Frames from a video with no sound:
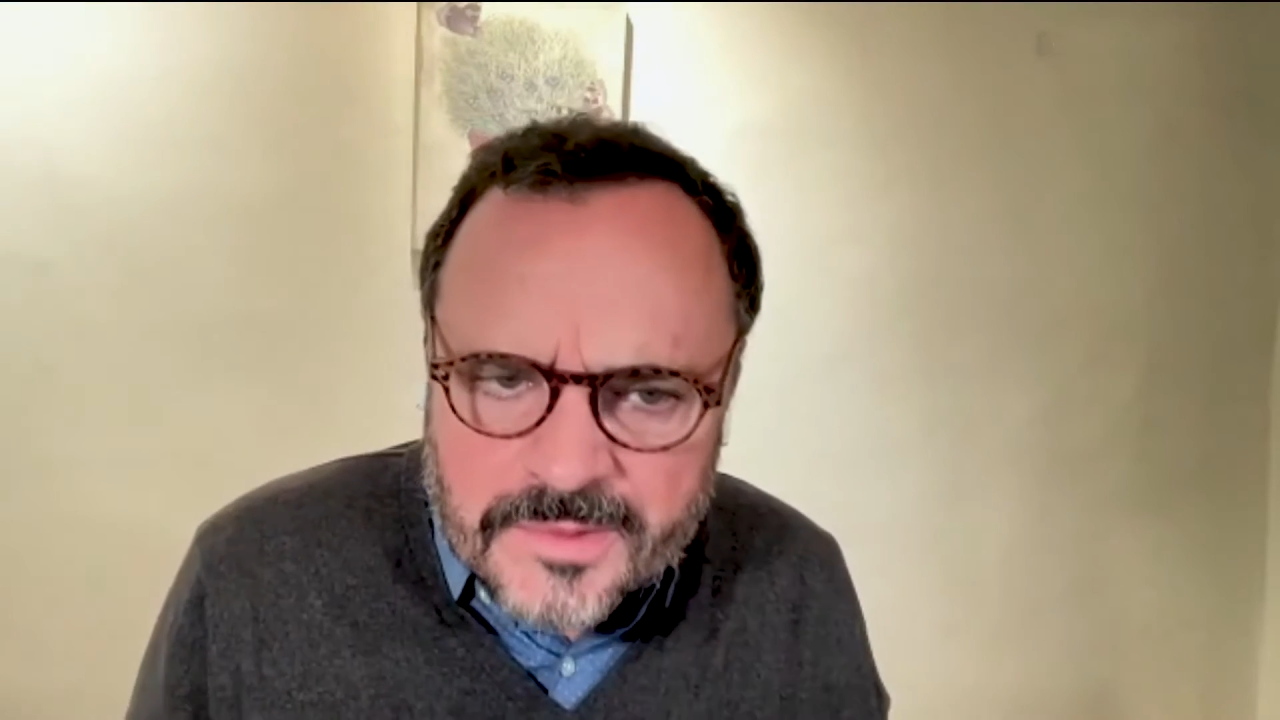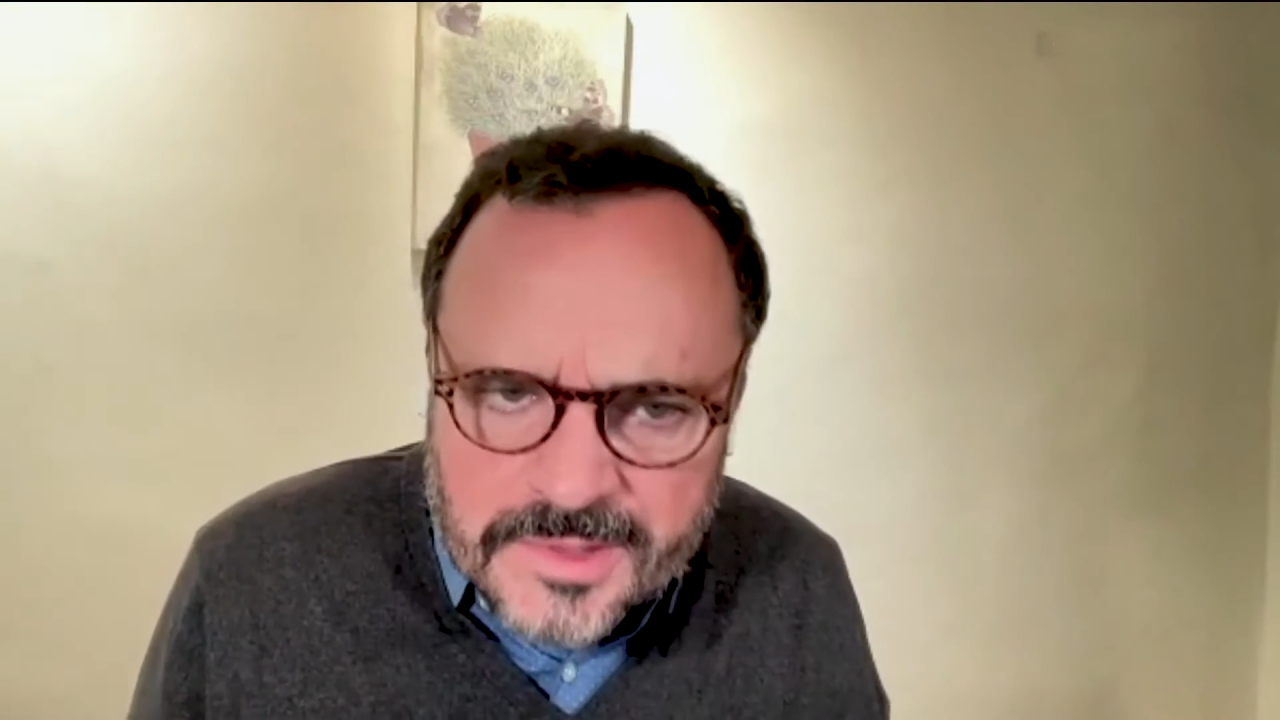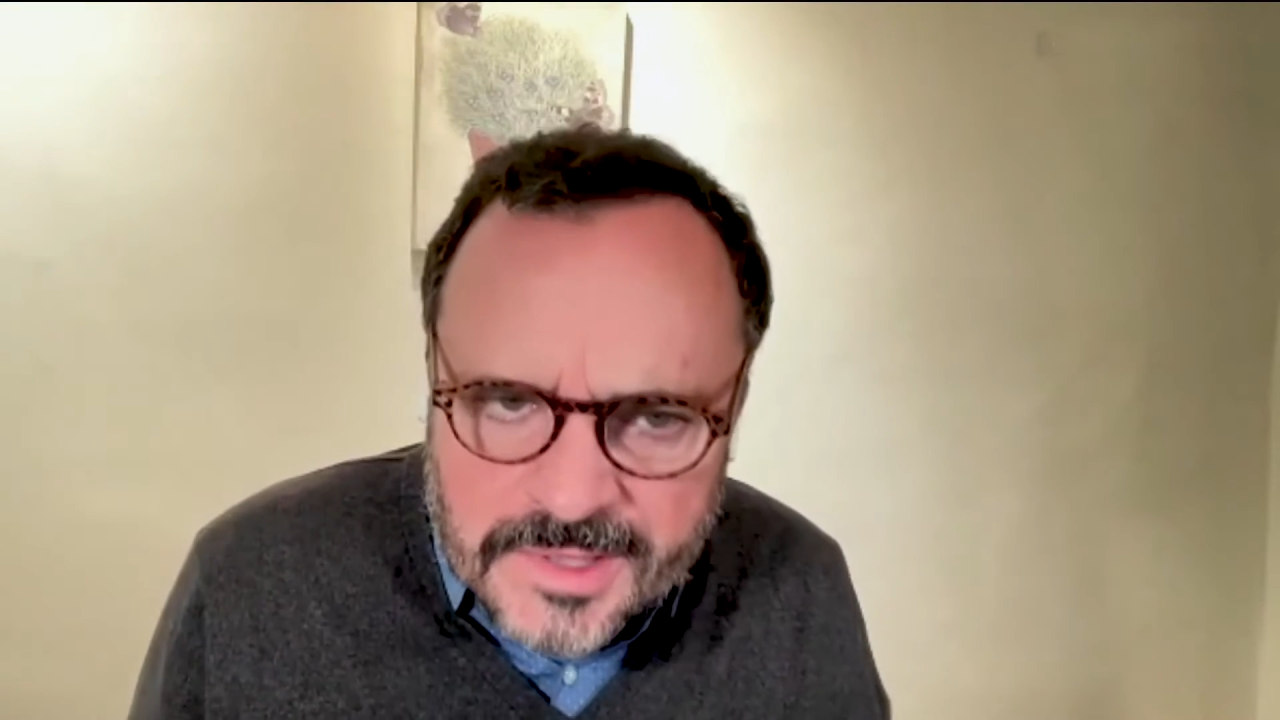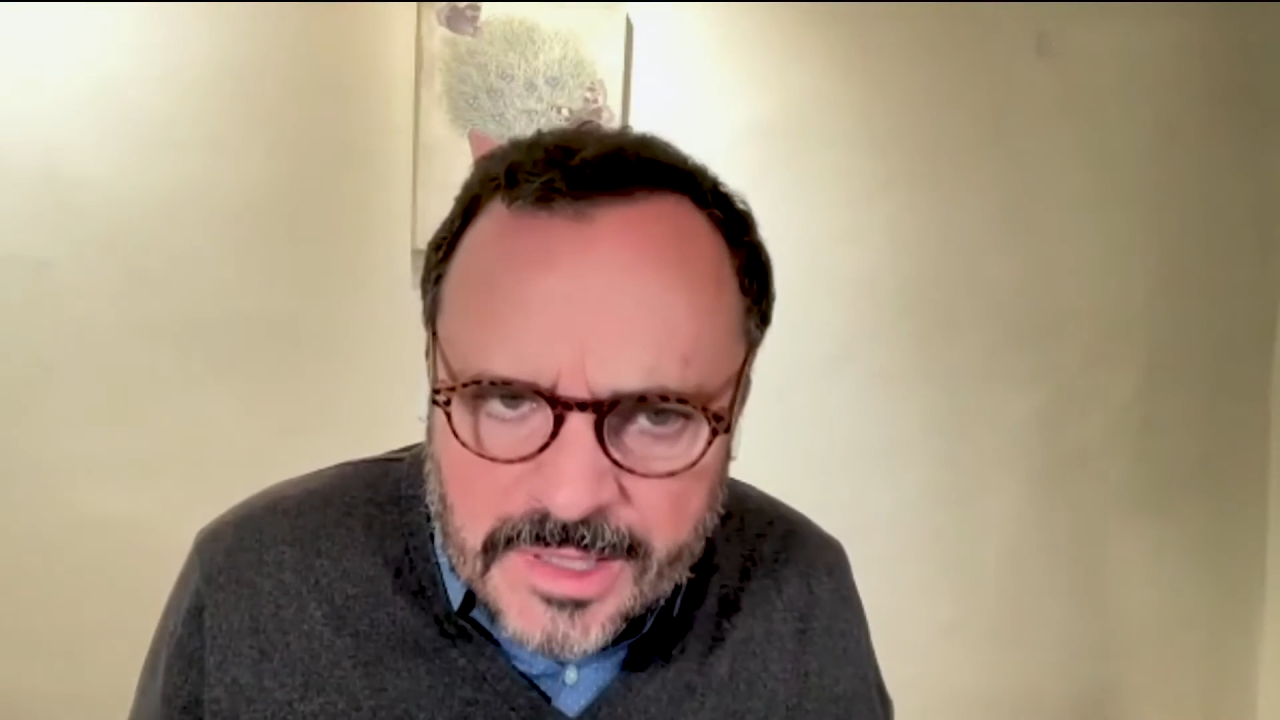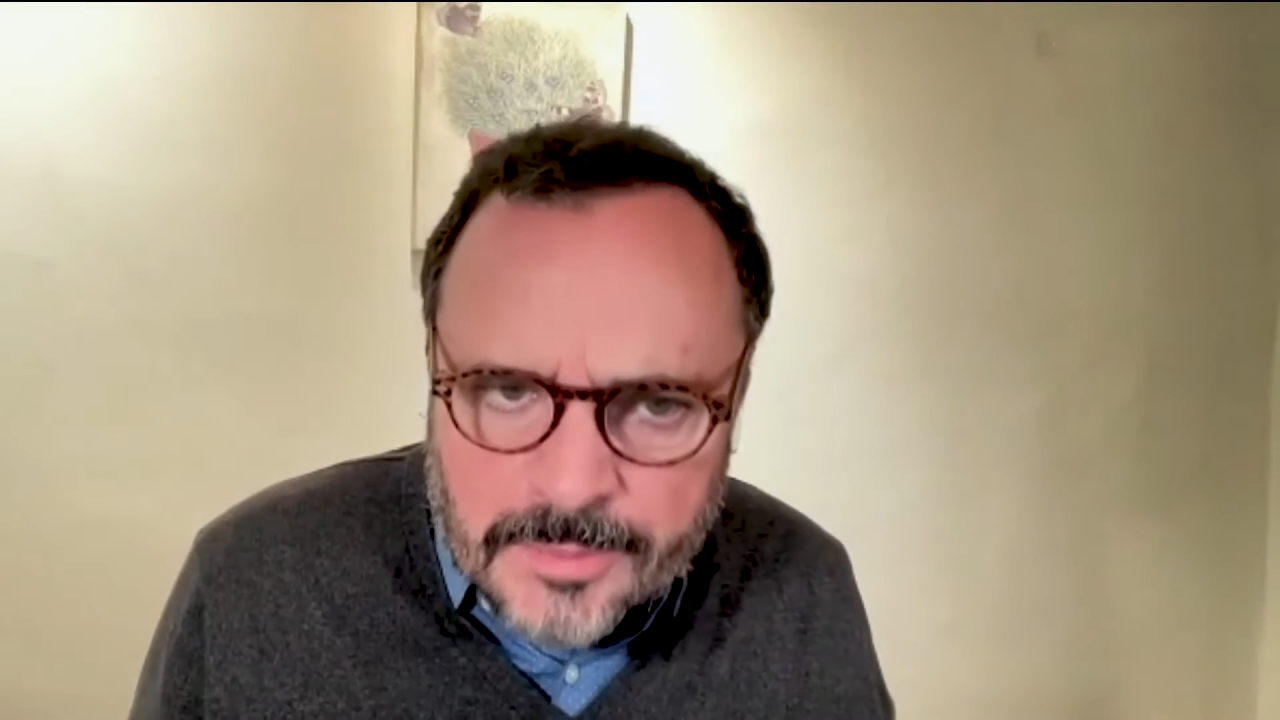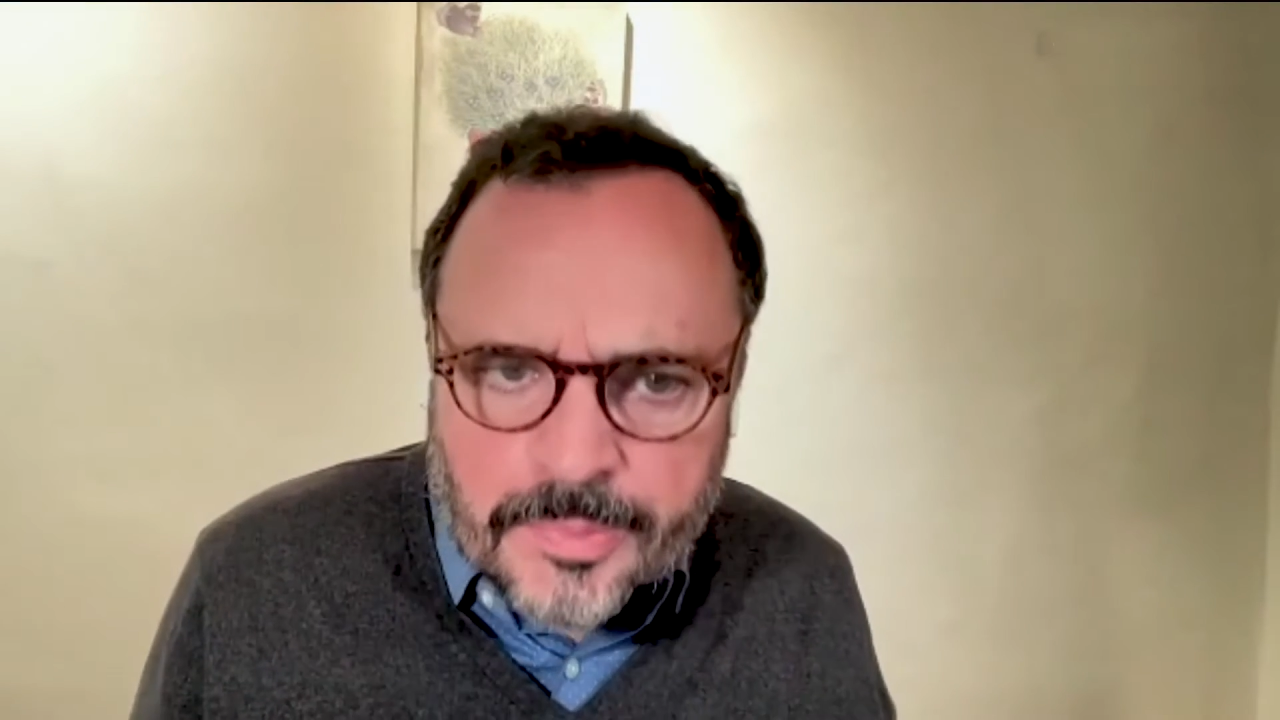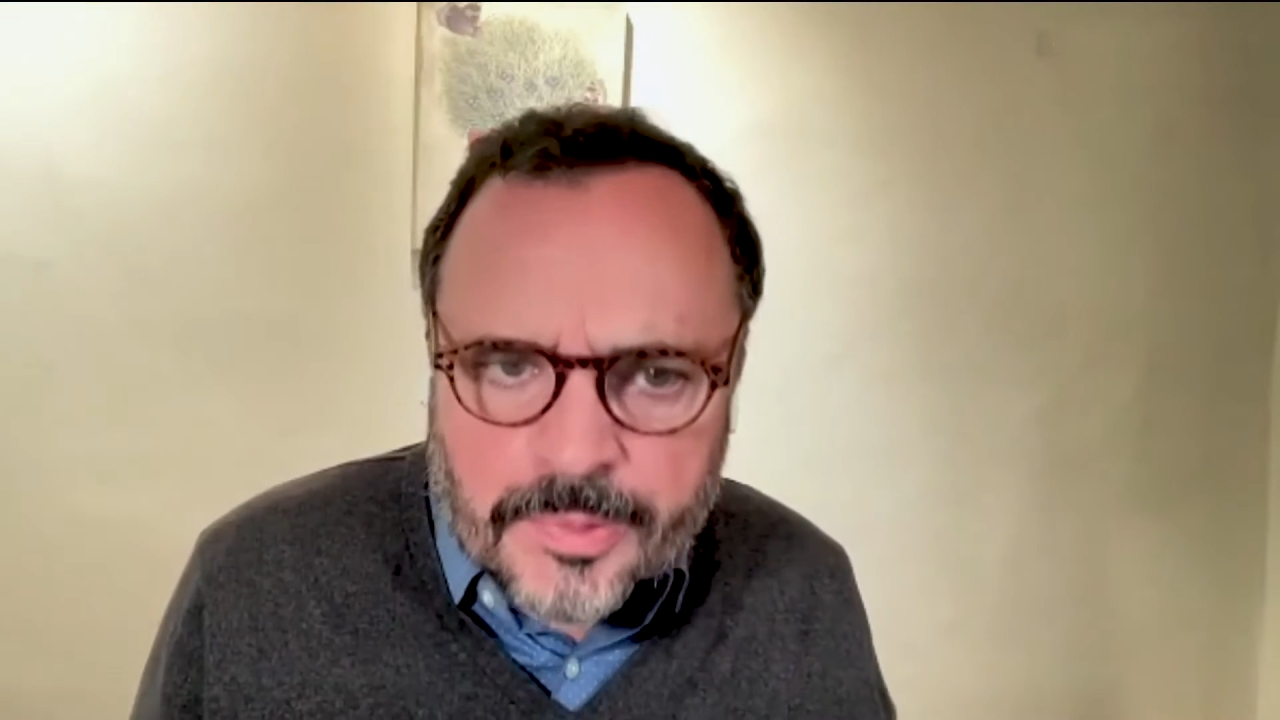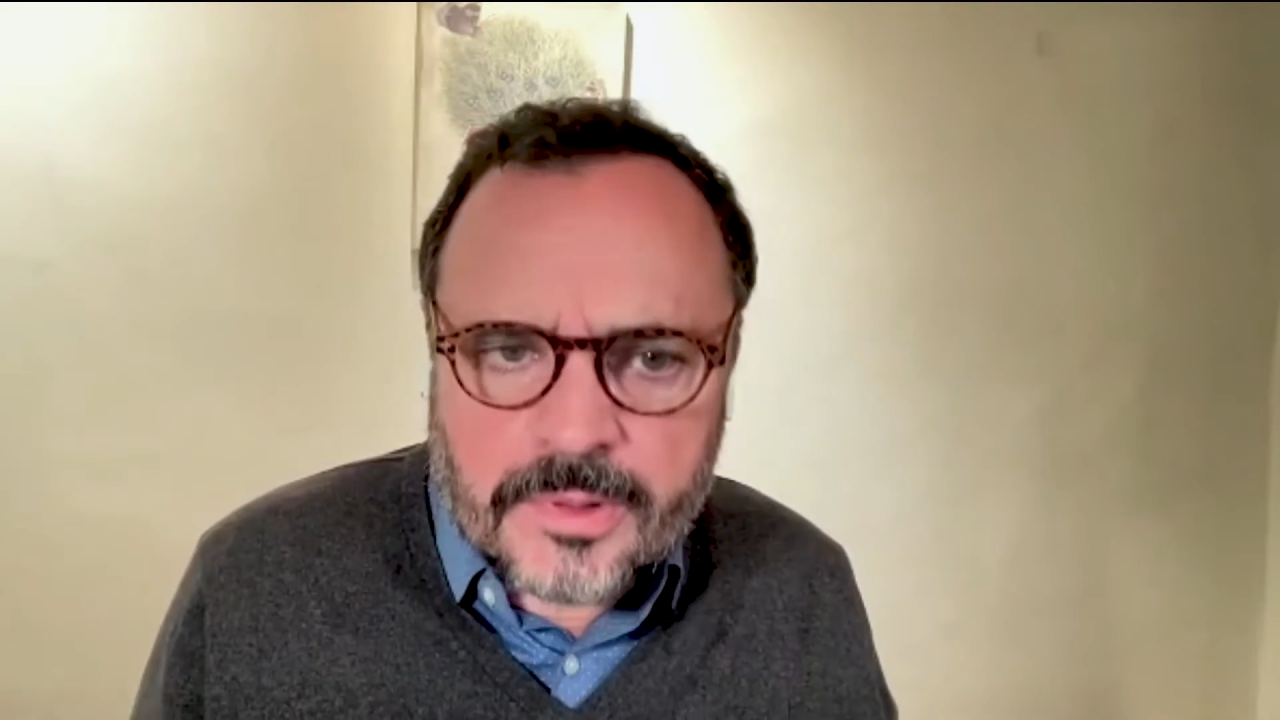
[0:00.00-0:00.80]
deep